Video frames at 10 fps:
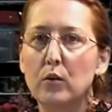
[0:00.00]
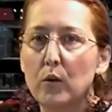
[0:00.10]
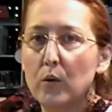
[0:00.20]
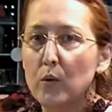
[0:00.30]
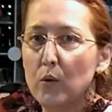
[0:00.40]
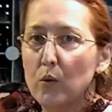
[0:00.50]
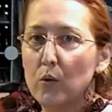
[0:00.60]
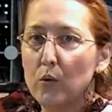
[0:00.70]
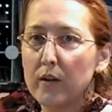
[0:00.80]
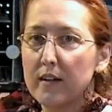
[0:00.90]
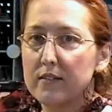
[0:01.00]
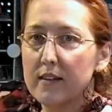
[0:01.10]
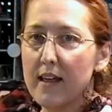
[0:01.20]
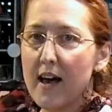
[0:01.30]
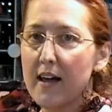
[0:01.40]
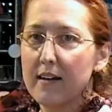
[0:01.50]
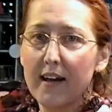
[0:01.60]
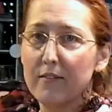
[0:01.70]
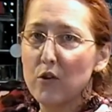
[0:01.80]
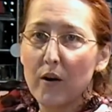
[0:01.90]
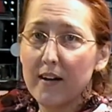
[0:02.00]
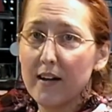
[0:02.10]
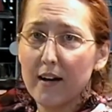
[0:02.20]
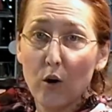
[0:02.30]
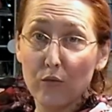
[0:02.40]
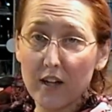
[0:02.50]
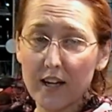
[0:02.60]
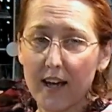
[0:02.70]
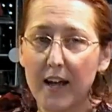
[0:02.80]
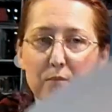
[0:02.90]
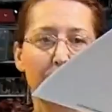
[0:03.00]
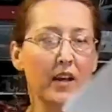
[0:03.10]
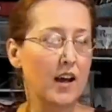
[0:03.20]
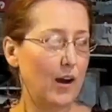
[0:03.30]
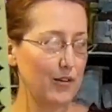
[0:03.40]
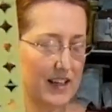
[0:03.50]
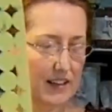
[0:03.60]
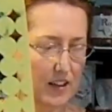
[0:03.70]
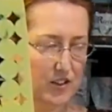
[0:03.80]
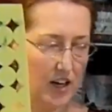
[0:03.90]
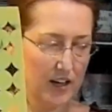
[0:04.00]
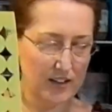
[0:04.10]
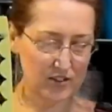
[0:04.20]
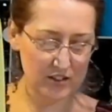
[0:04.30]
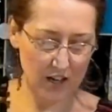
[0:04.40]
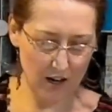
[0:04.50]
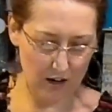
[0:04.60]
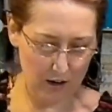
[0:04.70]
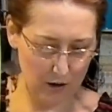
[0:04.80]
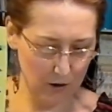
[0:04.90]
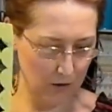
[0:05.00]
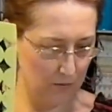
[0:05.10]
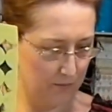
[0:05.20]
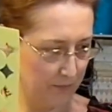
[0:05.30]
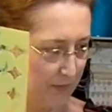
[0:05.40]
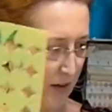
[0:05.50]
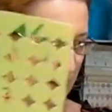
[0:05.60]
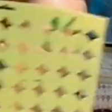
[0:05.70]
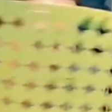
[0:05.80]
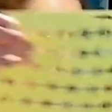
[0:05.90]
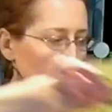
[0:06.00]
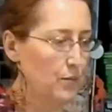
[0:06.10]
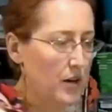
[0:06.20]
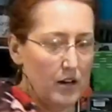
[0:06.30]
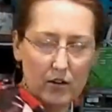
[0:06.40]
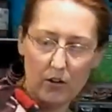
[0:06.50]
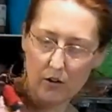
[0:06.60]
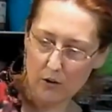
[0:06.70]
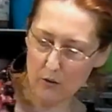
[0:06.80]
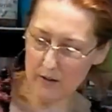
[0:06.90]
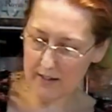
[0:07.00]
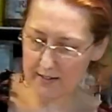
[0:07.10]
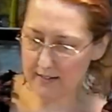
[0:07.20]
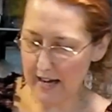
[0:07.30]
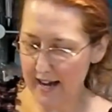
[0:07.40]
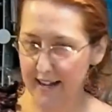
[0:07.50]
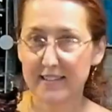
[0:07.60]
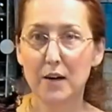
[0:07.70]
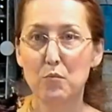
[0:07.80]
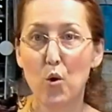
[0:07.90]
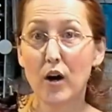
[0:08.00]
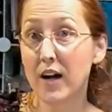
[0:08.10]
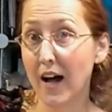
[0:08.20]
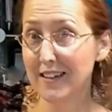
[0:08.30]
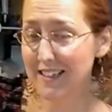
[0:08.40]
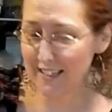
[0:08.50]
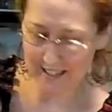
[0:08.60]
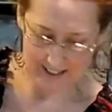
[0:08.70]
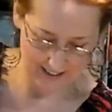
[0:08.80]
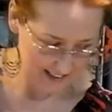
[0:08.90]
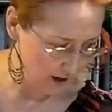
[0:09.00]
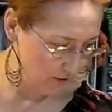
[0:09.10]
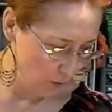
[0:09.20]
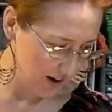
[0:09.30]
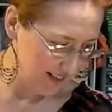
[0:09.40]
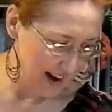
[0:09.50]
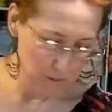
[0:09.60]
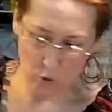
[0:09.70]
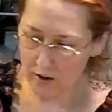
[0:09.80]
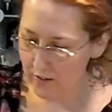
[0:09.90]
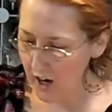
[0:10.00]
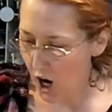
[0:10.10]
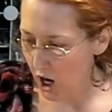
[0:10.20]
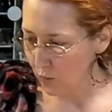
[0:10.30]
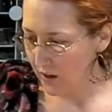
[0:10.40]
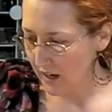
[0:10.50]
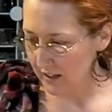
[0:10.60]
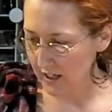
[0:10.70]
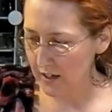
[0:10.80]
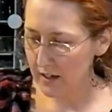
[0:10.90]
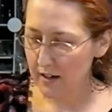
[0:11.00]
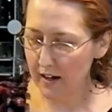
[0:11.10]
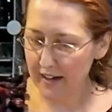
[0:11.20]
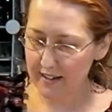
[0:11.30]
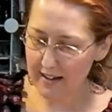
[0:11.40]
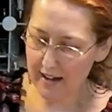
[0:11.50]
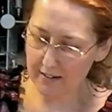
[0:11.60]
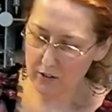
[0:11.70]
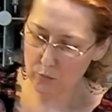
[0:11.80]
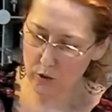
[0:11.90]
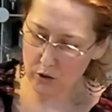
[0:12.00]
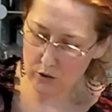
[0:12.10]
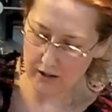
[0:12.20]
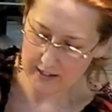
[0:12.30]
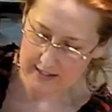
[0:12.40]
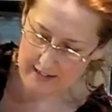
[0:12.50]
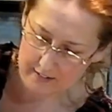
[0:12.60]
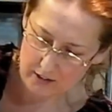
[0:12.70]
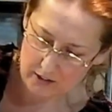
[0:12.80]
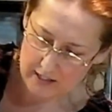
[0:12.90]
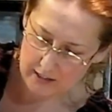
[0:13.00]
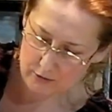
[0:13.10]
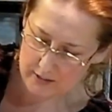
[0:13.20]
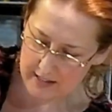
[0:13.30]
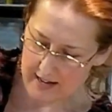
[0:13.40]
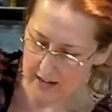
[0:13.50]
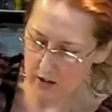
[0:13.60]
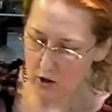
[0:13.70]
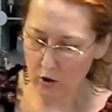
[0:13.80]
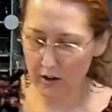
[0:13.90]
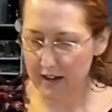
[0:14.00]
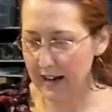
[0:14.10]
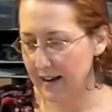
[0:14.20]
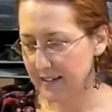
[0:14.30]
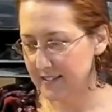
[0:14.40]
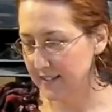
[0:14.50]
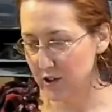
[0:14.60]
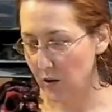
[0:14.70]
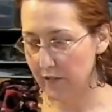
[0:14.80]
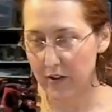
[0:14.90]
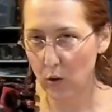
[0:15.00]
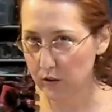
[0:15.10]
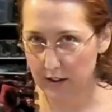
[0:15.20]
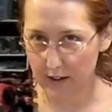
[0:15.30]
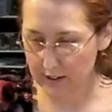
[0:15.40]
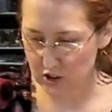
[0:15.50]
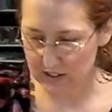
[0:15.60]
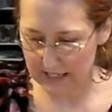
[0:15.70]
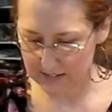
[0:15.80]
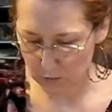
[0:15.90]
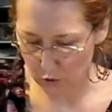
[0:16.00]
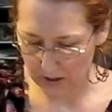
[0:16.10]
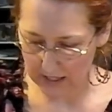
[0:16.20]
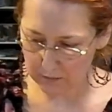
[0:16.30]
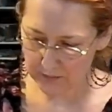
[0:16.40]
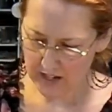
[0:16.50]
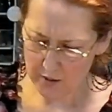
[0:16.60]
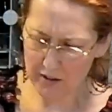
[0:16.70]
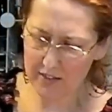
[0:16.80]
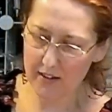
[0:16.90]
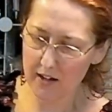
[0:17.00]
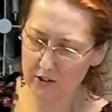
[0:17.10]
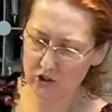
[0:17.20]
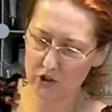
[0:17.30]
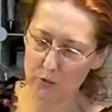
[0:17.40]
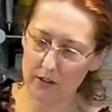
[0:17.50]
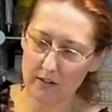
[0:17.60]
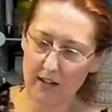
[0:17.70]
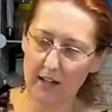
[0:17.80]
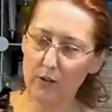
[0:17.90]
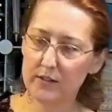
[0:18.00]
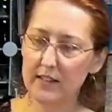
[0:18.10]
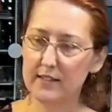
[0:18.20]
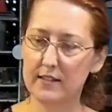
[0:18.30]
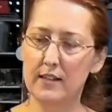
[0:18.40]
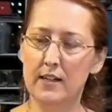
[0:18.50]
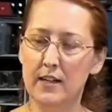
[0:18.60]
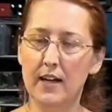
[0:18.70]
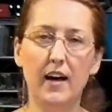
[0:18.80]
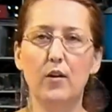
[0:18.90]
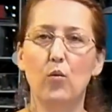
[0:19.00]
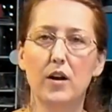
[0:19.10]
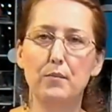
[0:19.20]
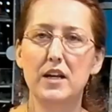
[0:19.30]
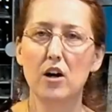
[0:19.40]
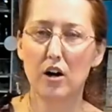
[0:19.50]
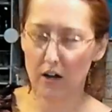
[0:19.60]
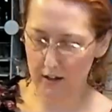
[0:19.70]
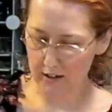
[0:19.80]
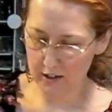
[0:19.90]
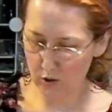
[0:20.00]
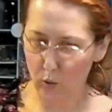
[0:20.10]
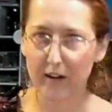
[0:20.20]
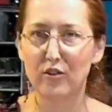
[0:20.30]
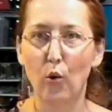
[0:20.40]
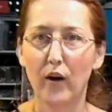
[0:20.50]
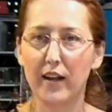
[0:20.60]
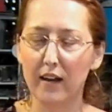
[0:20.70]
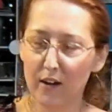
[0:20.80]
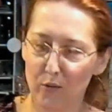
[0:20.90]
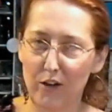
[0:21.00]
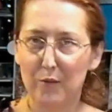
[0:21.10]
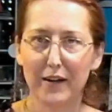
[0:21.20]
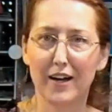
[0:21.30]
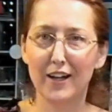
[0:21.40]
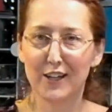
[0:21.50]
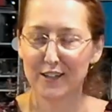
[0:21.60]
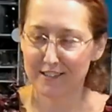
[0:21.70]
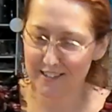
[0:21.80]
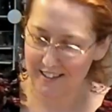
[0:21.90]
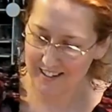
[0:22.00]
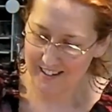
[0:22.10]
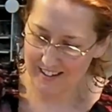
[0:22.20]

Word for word: Ooh, can you see that? I have no idea. Hopefully you can. I want that a little darker, so what I'm going to do is add some more color. Now if I wanted that more of an aqua color, I can add a little more, I can add a little yellow to that, or I could add, since I do have the whole kit, I could just add some green. I think I'll just do a little yellow since I don't want to be all hoity-toity with all my colors.